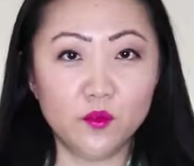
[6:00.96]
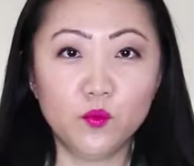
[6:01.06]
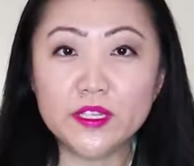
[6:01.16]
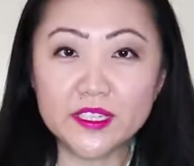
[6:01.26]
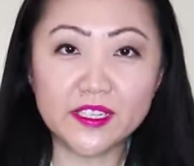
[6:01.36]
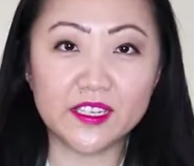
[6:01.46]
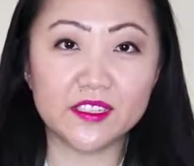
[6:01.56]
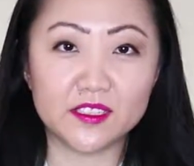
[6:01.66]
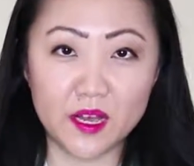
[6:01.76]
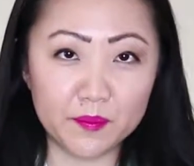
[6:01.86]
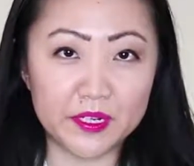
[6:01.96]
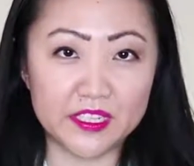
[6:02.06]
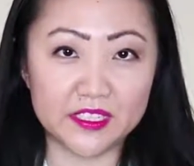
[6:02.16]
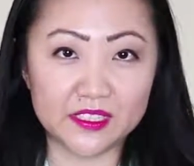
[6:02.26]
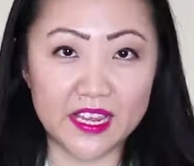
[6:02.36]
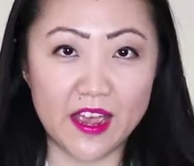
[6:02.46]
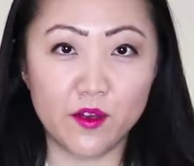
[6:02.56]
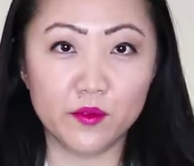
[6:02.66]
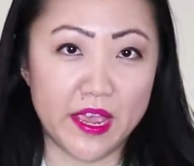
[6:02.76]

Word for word: we did get a company discount